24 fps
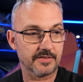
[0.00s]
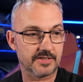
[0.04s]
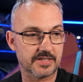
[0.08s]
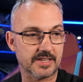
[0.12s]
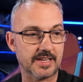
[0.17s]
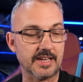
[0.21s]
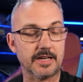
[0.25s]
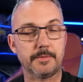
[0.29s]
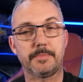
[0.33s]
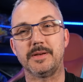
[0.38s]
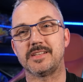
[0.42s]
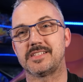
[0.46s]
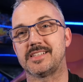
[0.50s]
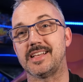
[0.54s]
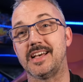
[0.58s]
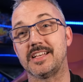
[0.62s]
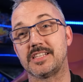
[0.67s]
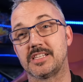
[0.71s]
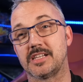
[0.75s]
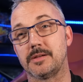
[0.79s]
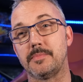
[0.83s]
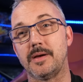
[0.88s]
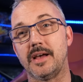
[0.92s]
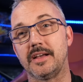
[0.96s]
To get the best out
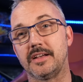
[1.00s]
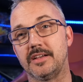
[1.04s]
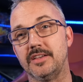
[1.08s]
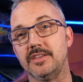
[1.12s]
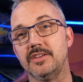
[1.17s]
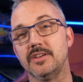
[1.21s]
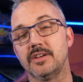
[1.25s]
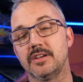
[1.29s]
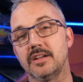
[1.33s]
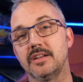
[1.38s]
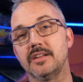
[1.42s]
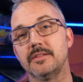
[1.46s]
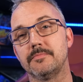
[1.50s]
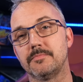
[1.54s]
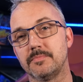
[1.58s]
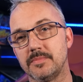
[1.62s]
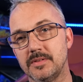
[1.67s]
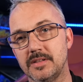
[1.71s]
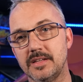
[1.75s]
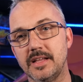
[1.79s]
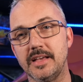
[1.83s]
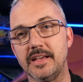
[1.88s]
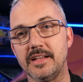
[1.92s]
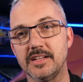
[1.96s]
of Scamacca, you're going to
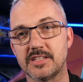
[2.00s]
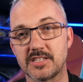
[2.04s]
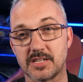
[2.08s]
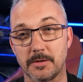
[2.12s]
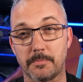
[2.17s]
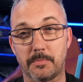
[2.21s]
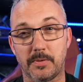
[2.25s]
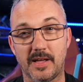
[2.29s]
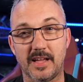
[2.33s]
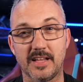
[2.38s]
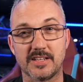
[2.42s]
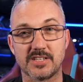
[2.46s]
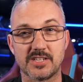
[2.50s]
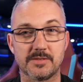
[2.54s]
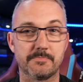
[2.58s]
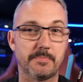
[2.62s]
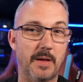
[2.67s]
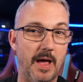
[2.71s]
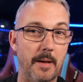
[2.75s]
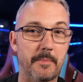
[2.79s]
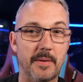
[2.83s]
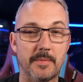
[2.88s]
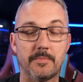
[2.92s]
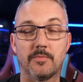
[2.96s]
need to play a,
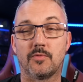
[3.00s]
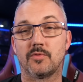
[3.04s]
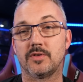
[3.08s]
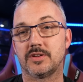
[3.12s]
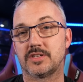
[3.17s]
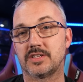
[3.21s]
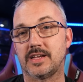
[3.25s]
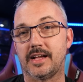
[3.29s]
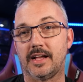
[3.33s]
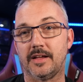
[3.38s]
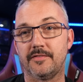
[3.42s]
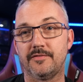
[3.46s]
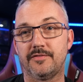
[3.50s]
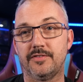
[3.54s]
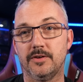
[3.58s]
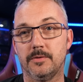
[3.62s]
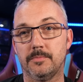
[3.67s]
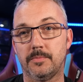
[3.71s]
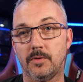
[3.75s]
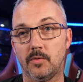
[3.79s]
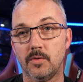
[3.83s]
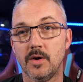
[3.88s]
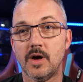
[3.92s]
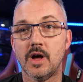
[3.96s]
a bit more attacking
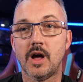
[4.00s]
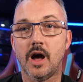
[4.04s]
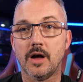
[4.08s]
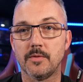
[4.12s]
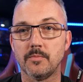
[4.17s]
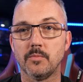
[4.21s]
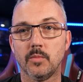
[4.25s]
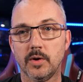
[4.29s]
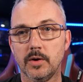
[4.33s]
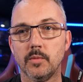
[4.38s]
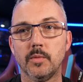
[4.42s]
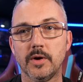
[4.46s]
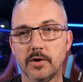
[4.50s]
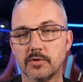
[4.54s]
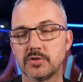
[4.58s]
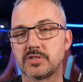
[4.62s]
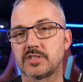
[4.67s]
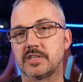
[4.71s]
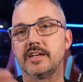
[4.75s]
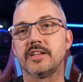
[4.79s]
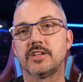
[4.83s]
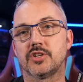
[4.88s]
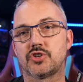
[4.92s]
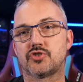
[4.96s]
football. We'll, we'll
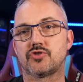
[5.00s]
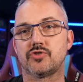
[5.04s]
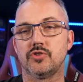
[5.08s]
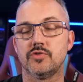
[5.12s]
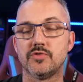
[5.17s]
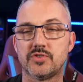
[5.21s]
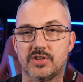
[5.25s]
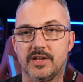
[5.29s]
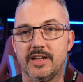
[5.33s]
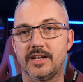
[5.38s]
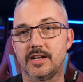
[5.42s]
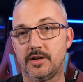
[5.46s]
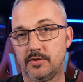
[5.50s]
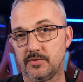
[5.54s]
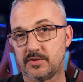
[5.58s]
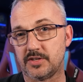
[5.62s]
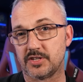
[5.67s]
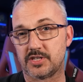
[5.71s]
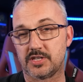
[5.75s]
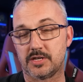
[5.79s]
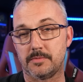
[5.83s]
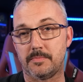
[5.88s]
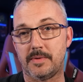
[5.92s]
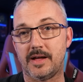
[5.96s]
see the true Gianluca
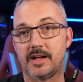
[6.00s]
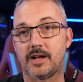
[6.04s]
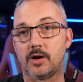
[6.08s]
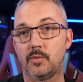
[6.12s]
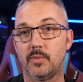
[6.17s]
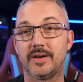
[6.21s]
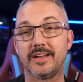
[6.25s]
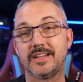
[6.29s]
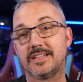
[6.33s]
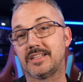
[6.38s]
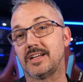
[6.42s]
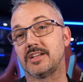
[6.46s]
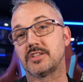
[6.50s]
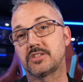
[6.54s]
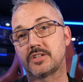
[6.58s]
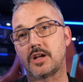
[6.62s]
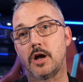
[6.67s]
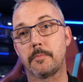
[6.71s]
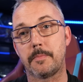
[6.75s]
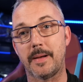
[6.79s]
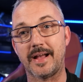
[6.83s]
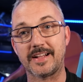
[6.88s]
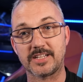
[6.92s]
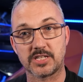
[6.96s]
Scamacca when he does
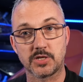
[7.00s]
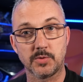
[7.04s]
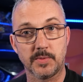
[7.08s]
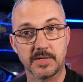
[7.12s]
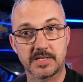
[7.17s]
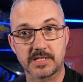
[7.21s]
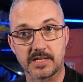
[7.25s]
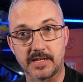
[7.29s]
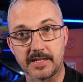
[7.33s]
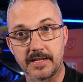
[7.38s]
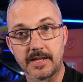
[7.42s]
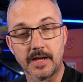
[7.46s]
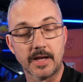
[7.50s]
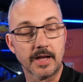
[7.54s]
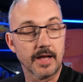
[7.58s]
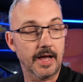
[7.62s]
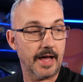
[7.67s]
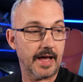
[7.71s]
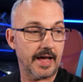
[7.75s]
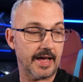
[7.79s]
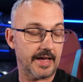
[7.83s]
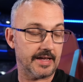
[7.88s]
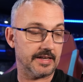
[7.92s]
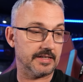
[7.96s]
go back to Italy,
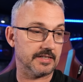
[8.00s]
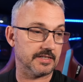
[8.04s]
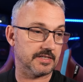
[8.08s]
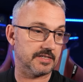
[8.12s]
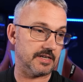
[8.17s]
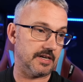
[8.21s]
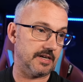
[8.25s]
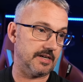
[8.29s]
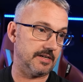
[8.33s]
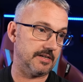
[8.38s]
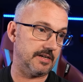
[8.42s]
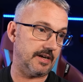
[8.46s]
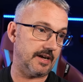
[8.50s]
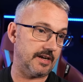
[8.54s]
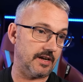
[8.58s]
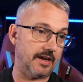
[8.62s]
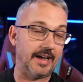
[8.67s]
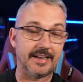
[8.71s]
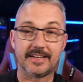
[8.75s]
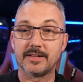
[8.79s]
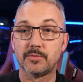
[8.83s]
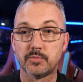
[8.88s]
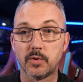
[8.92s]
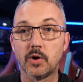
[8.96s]
and uh, and,
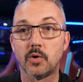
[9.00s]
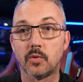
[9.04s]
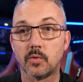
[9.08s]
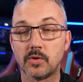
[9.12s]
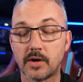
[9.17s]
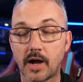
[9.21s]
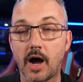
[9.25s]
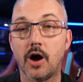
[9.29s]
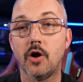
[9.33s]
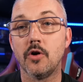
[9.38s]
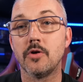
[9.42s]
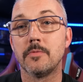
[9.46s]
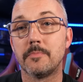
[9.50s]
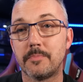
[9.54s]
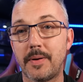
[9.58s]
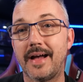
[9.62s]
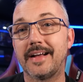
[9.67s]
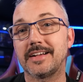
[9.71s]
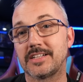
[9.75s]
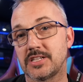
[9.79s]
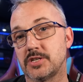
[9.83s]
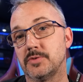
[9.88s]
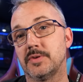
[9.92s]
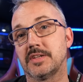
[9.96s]
and he will go
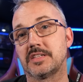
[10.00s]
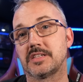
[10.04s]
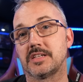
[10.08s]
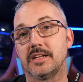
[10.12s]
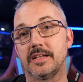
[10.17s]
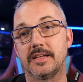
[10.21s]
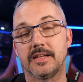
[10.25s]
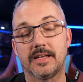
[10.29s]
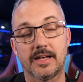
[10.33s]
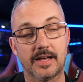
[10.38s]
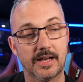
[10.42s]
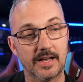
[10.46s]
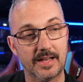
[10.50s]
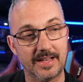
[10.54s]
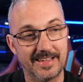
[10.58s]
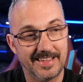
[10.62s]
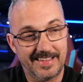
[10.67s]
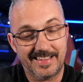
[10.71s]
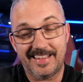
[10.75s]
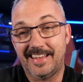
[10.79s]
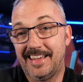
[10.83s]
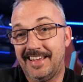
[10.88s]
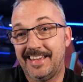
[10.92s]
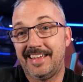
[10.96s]
back to Italy. Uh,
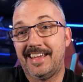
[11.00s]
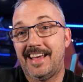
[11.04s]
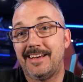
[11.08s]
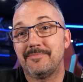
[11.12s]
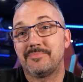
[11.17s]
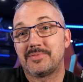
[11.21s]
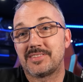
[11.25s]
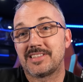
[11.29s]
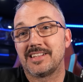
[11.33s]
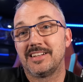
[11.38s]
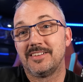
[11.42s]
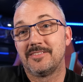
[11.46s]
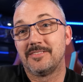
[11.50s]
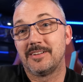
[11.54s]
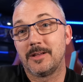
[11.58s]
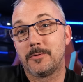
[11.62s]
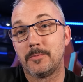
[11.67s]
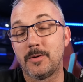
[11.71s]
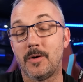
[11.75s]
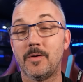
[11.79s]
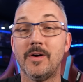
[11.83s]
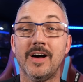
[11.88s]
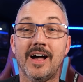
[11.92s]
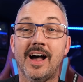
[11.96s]
he absolutely
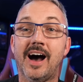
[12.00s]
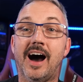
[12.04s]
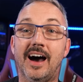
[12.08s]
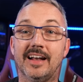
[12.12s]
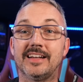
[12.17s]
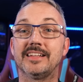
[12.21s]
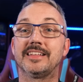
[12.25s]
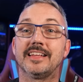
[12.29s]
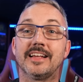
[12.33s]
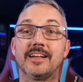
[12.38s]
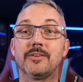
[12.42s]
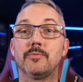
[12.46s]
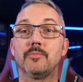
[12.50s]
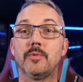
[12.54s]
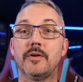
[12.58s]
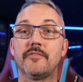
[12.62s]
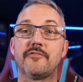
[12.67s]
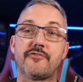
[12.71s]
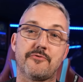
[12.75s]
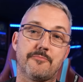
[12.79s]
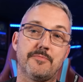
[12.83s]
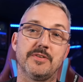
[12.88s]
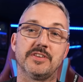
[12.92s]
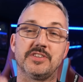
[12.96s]
will. And I think
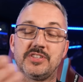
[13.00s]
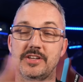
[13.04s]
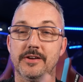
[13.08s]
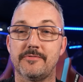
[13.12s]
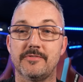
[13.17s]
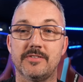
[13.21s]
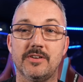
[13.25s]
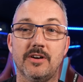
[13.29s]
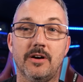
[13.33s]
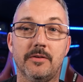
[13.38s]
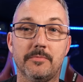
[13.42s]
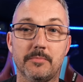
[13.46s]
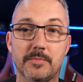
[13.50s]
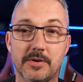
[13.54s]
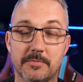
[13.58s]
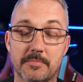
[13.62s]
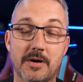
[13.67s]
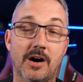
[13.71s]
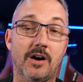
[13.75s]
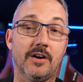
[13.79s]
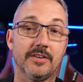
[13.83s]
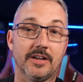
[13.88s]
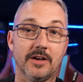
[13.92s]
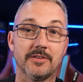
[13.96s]
when Fabrizio
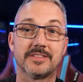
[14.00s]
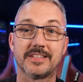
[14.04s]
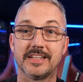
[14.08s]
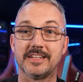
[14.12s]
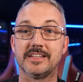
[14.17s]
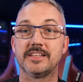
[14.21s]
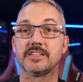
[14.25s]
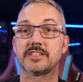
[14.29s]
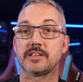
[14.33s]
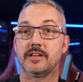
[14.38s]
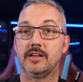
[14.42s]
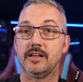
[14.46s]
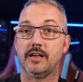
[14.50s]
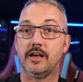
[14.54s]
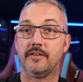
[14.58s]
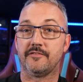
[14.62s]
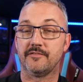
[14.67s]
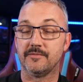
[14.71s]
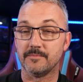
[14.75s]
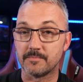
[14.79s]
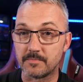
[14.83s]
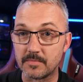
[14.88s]
Romano did his uh,